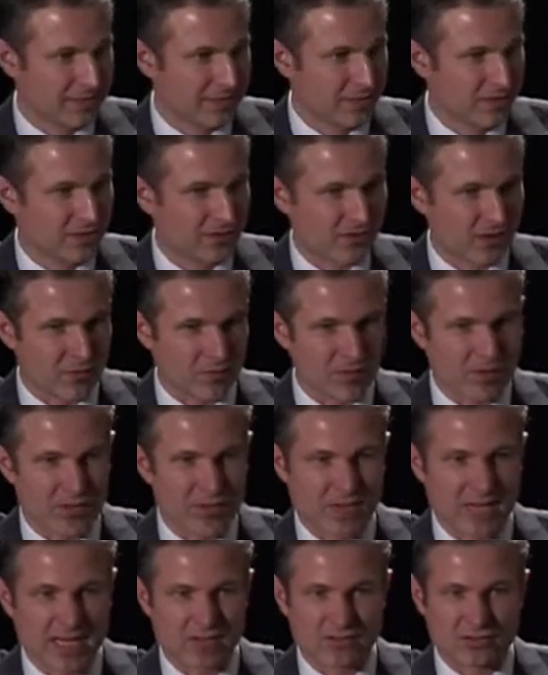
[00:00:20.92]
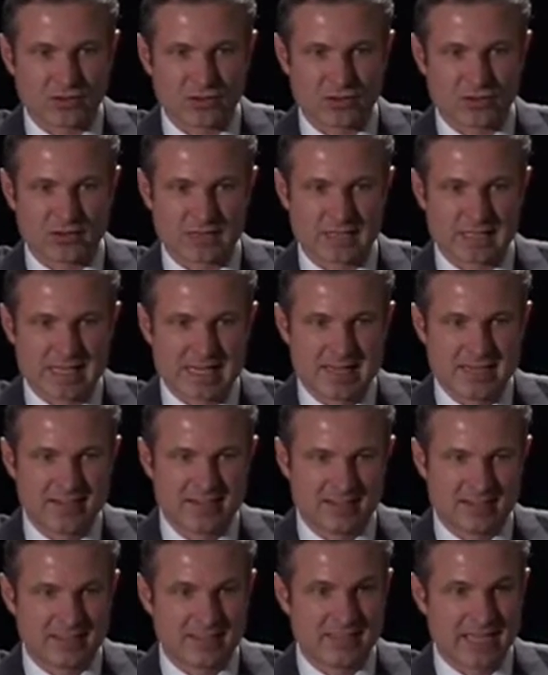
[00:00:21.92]
several things on
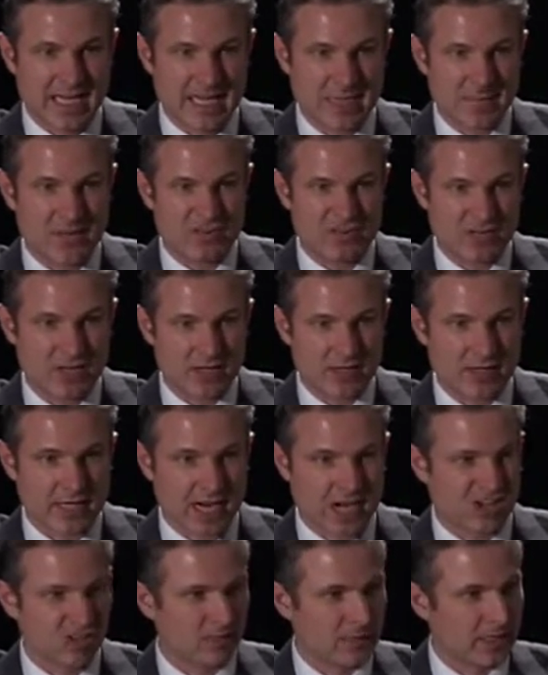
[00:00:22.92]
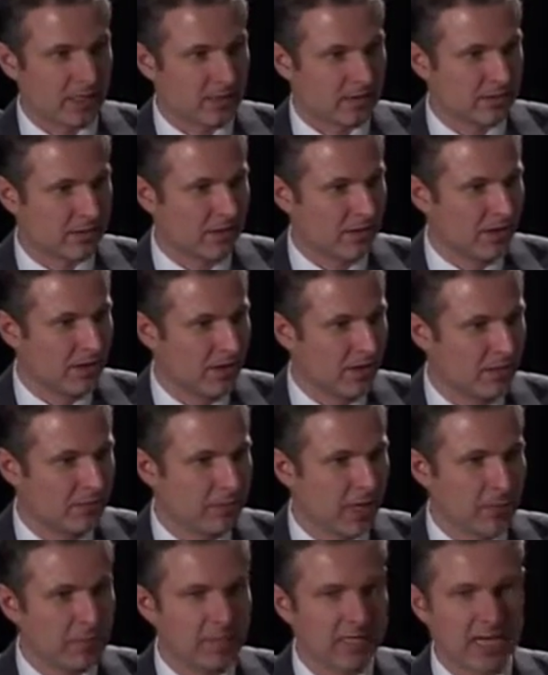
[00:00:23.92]
CT imaging, and there has been
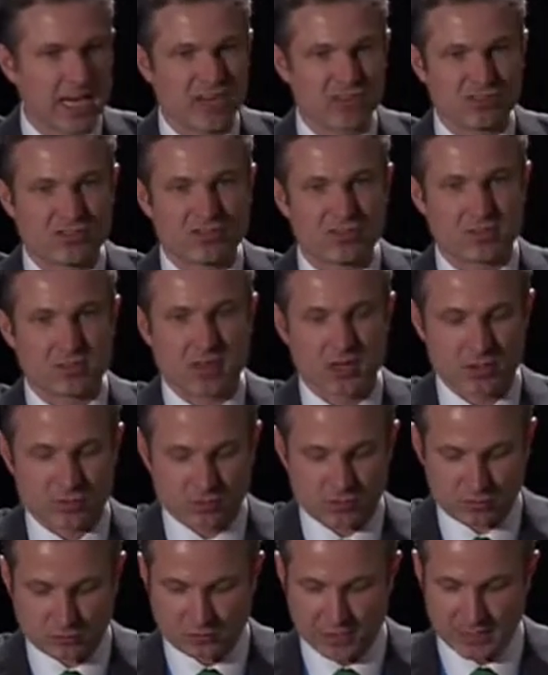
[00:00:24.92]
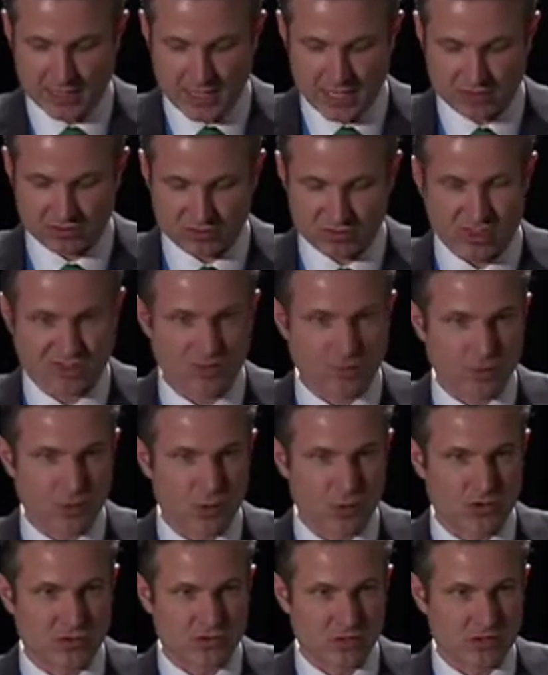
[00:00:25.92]
publications about radiation
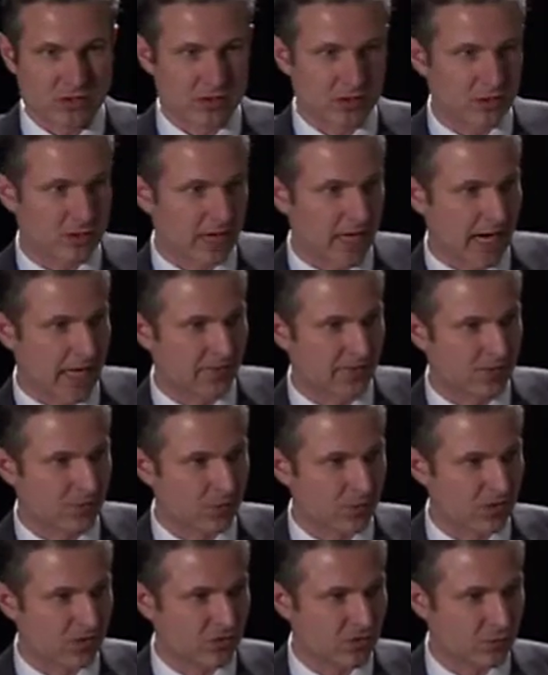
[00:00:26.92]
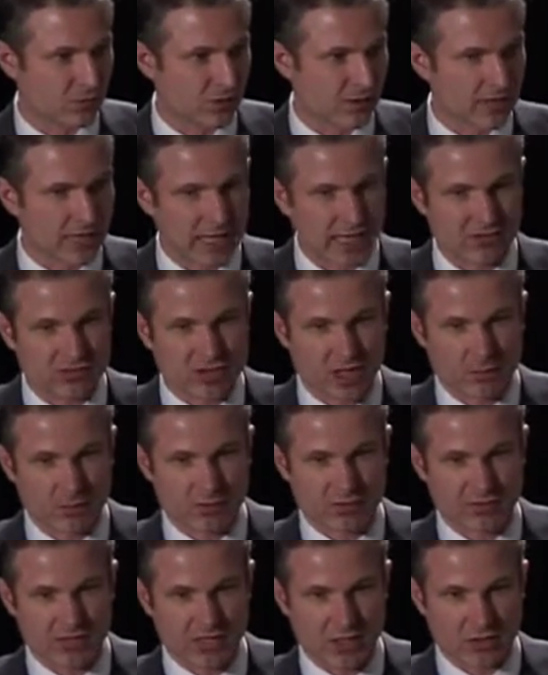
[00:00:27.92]
exposure, cancer risk within the last
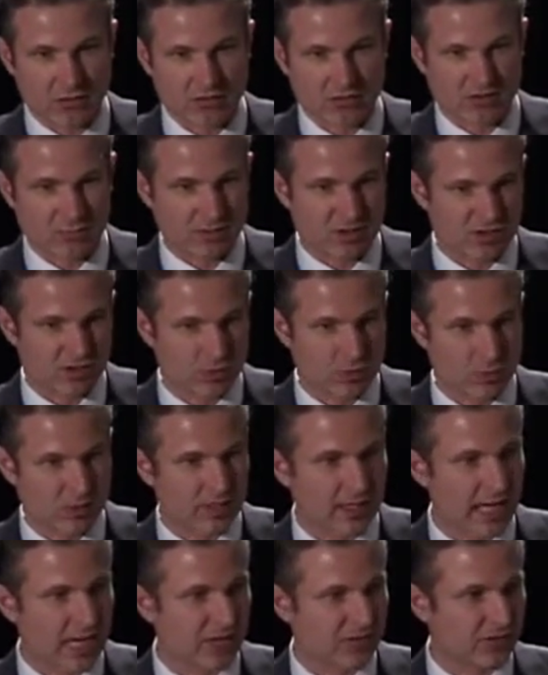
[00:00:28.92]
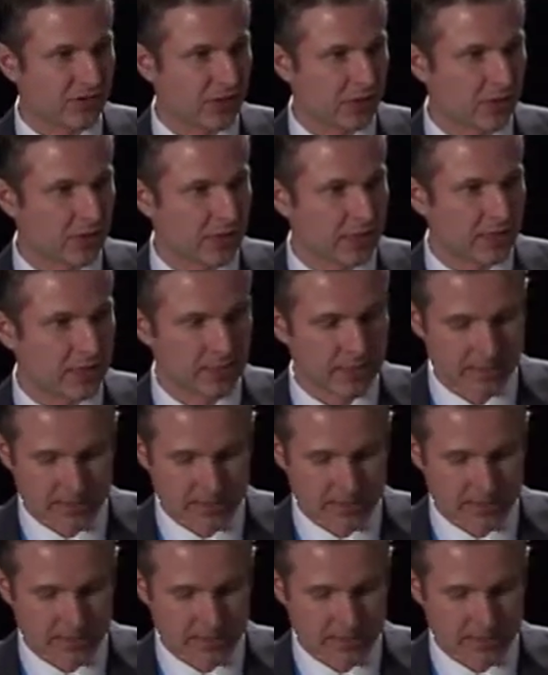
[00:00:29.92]
couple of years, especially one last year in the